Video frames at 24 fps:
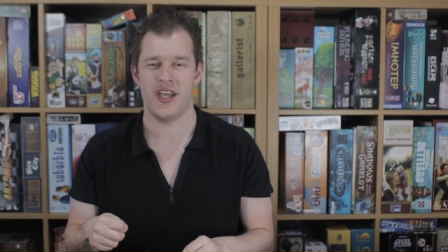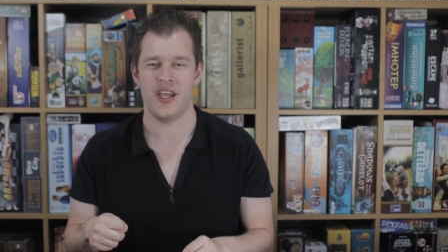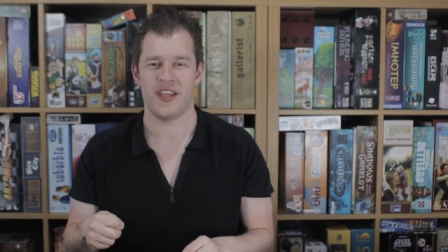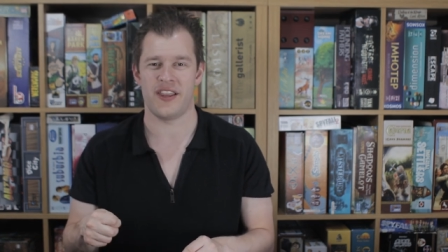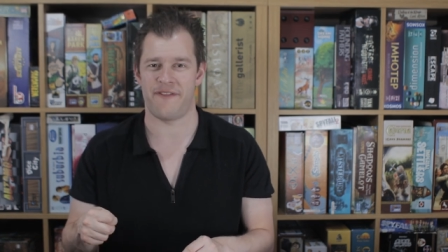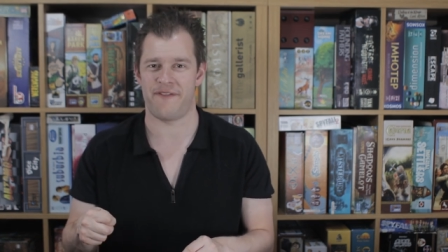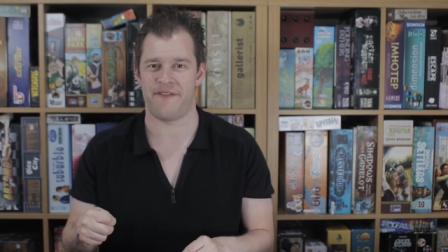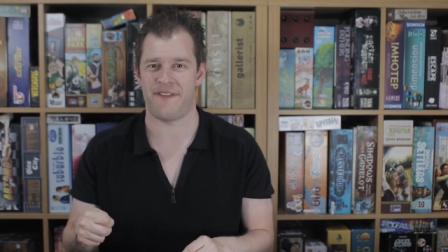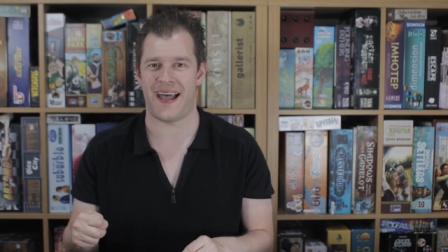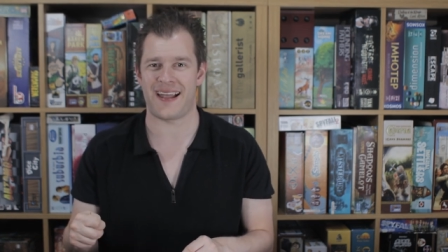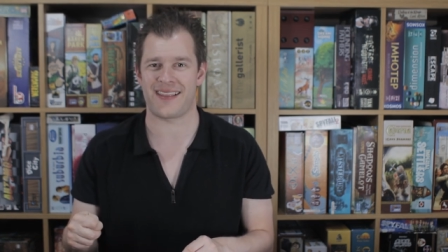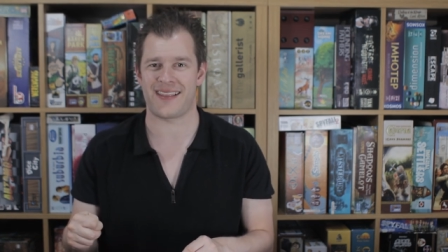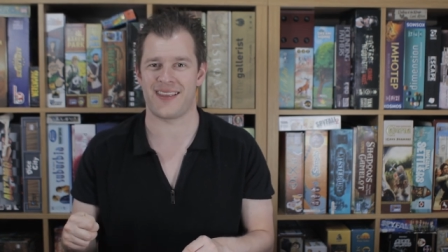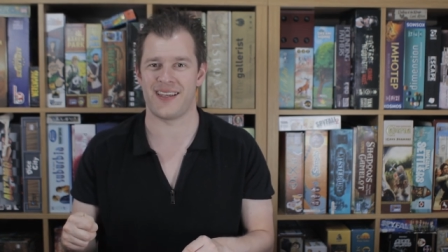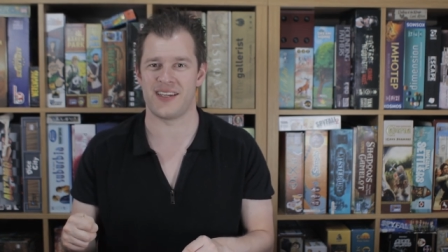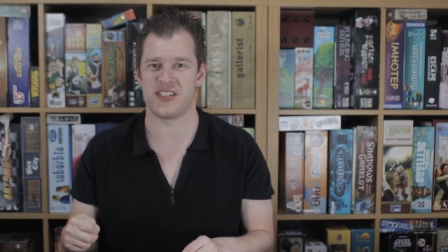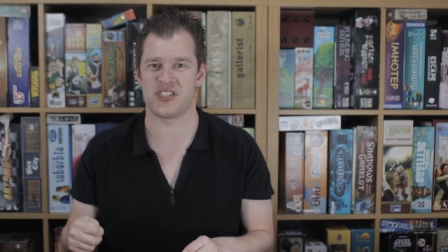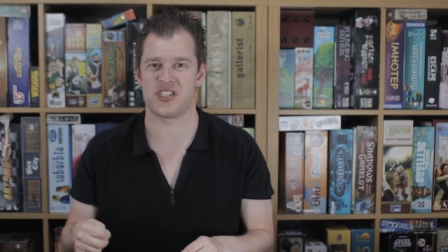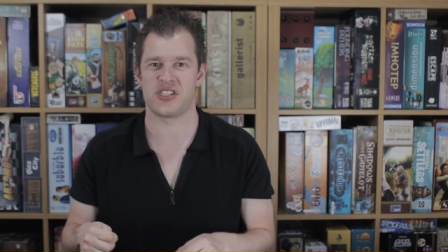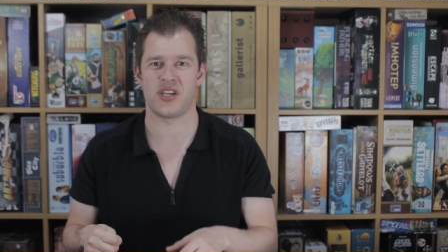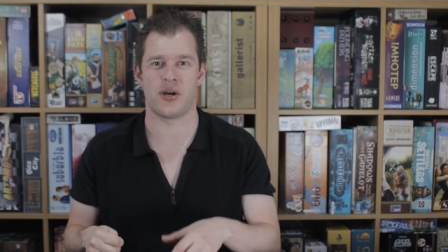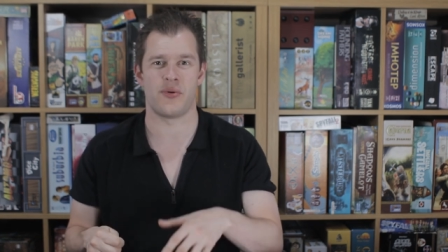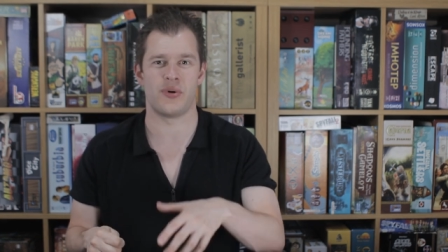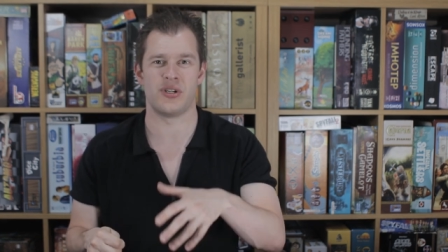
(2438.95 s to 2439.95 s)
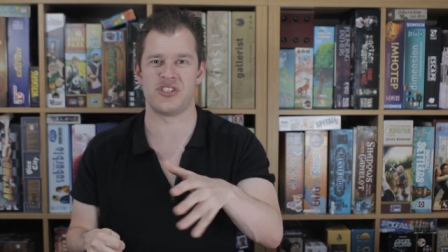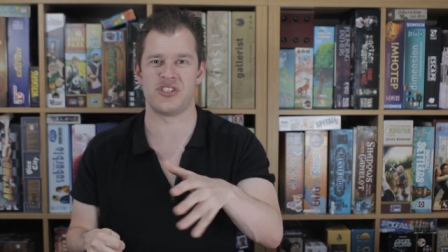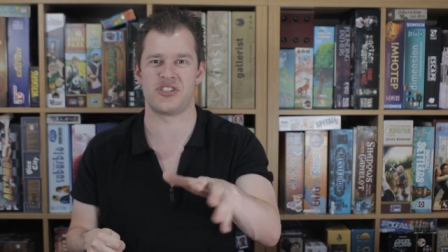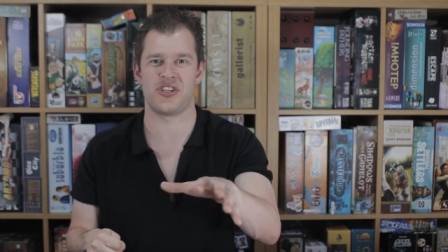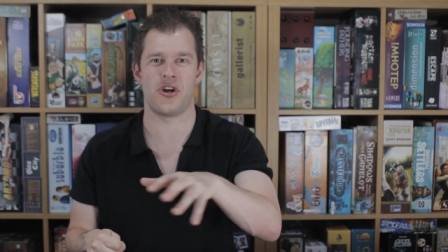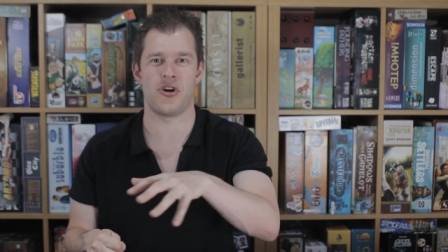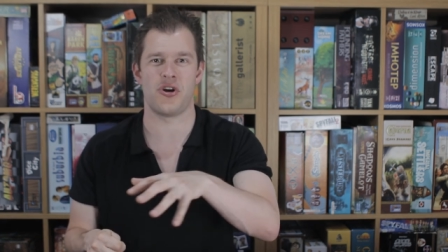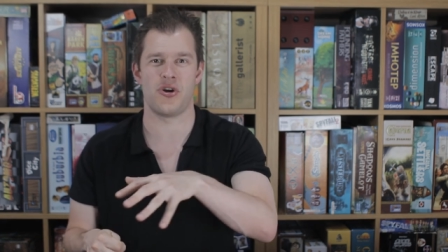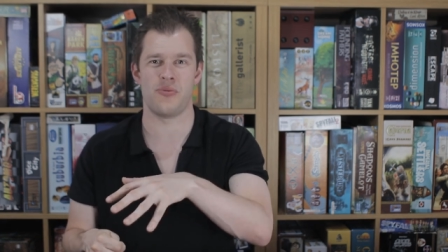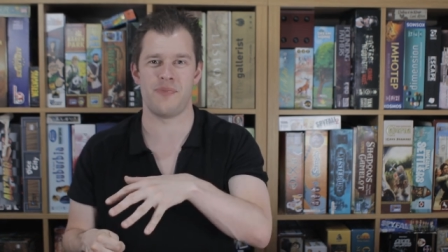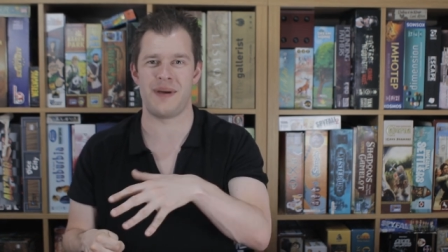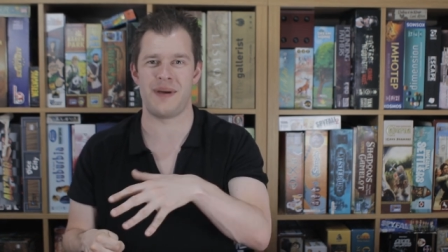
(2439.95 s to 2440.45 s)
the fact that
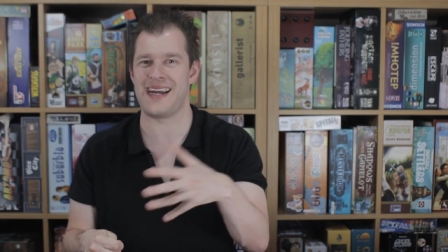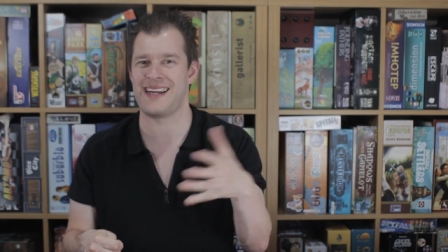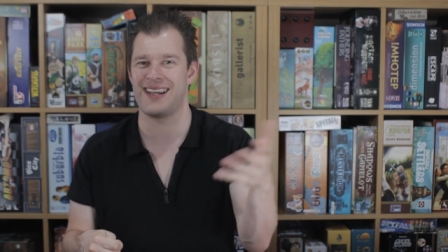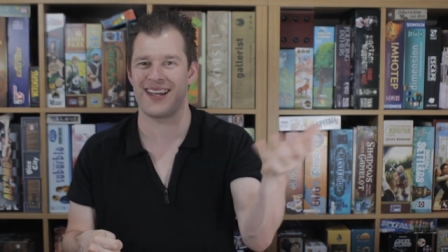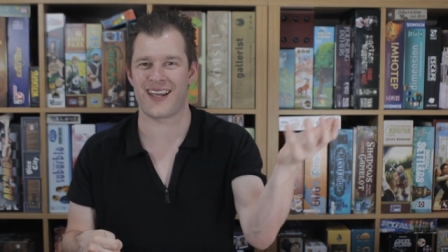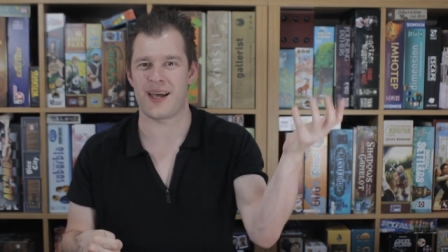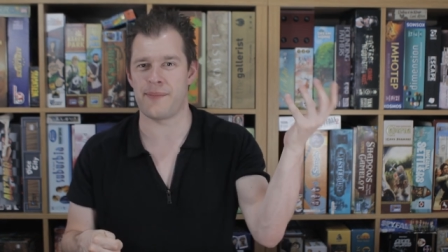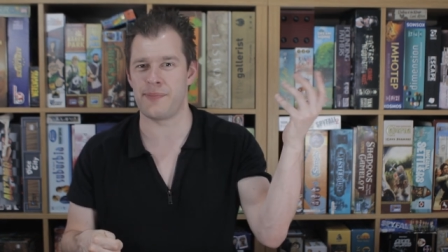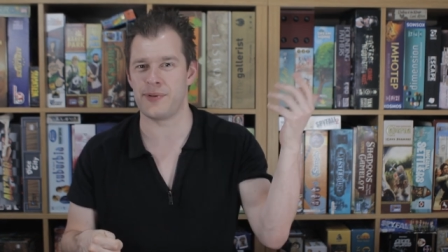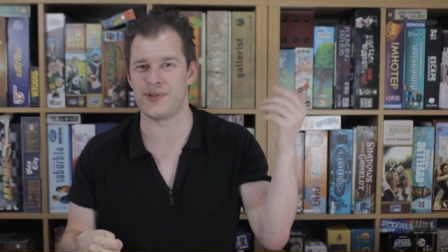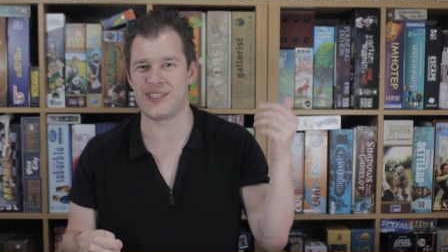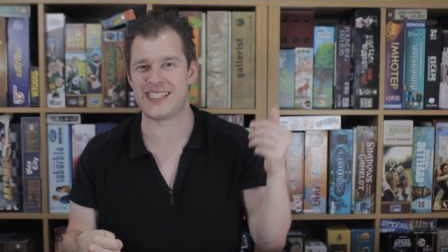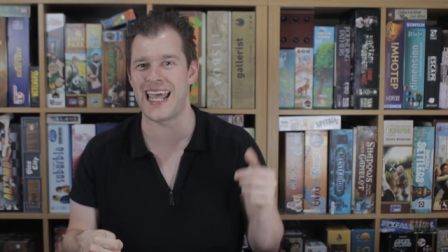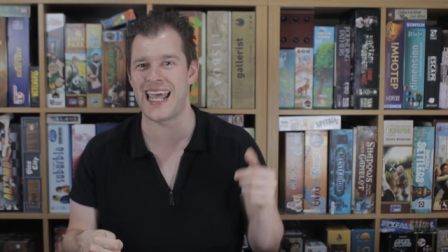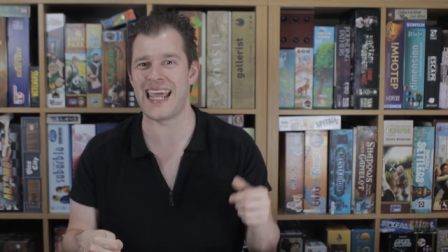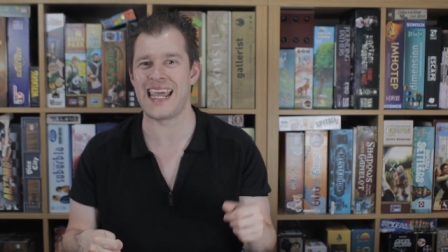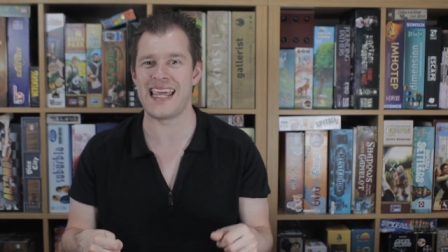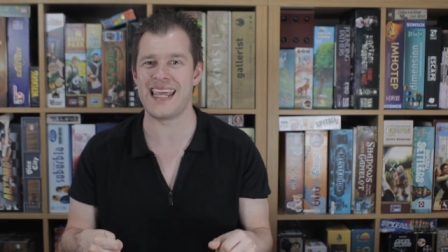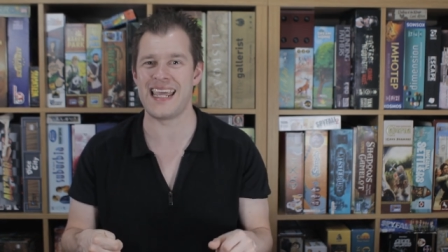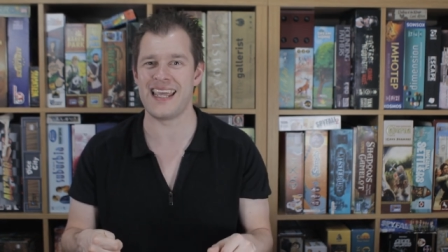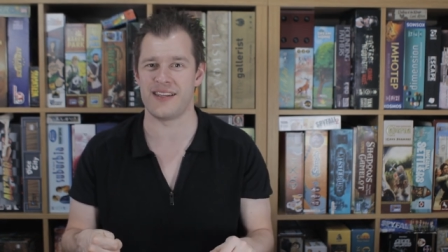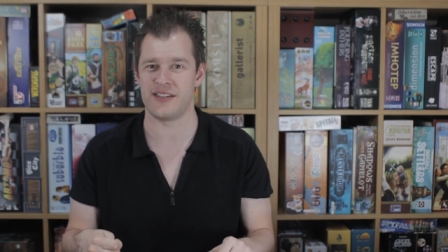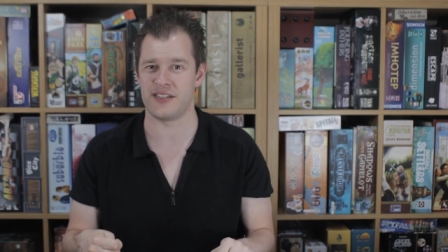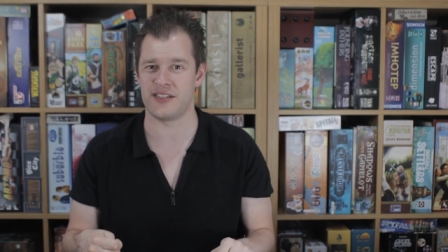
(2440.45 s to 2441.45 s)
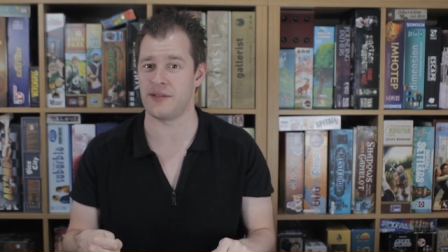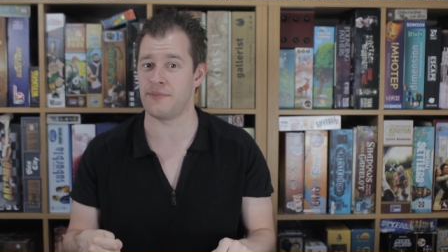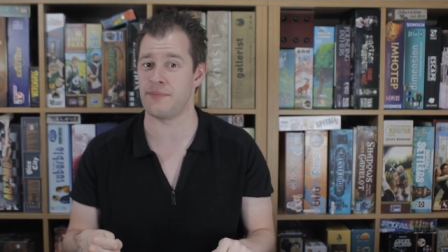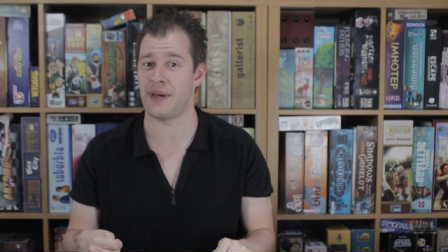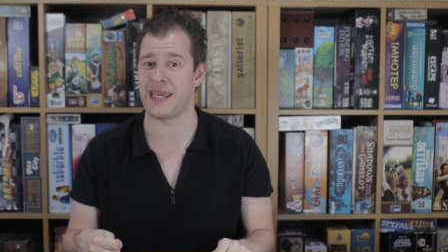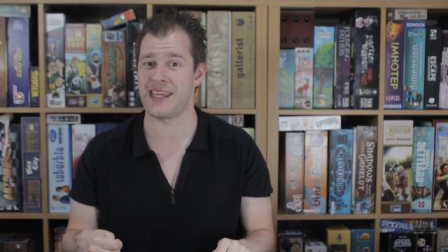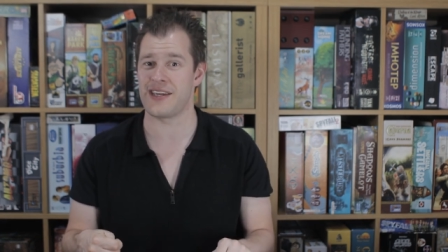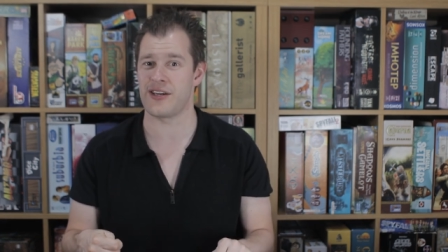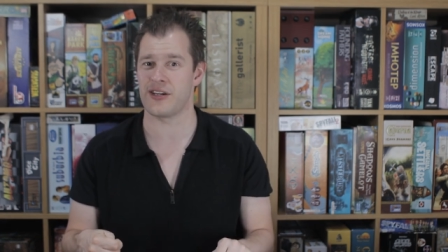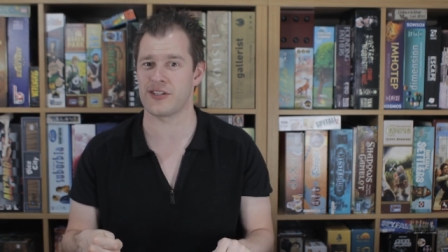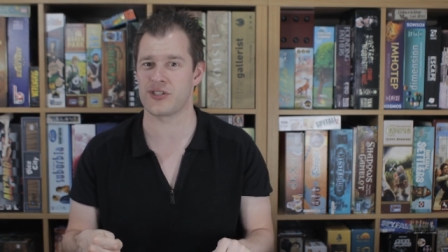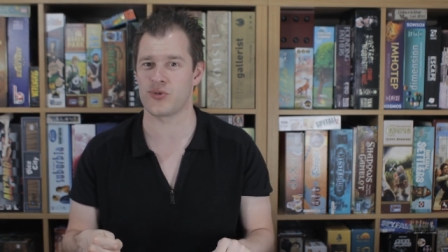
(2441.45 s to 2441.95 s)
so-and-so made a cup of tea and didn't
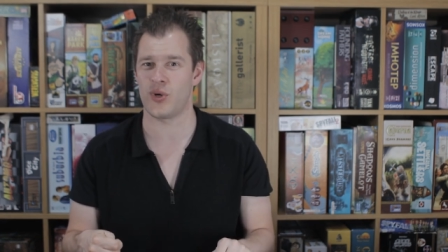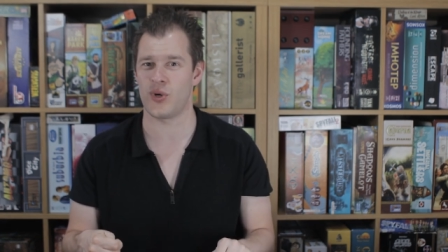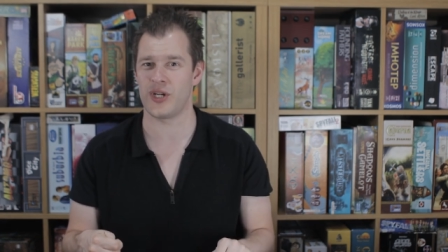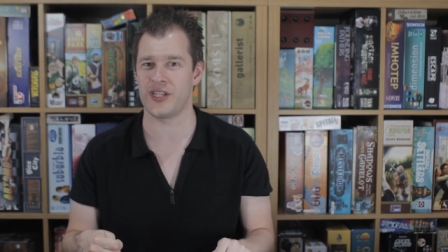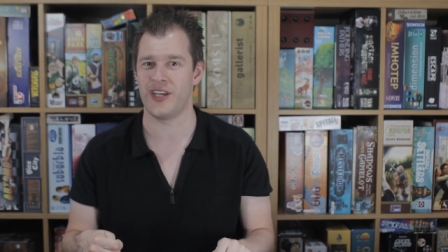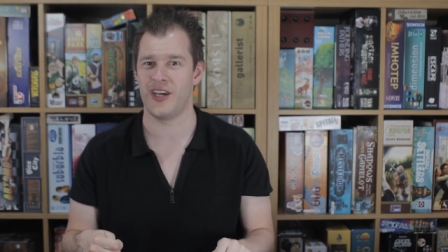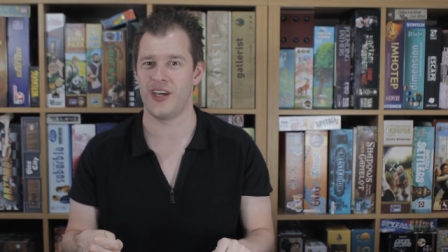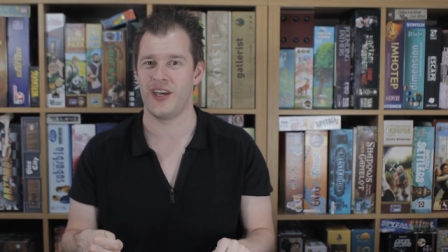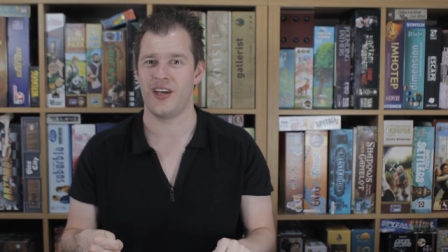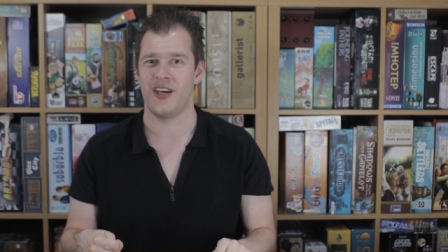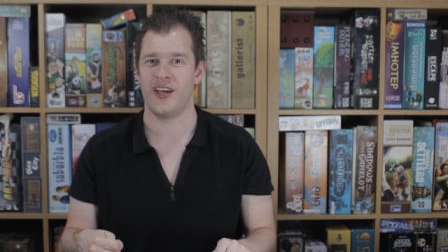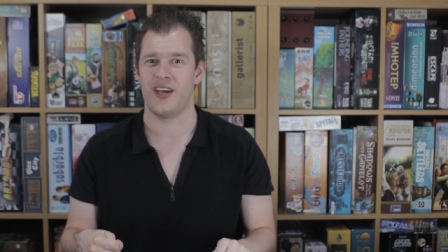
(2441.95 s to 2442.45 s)
make us one.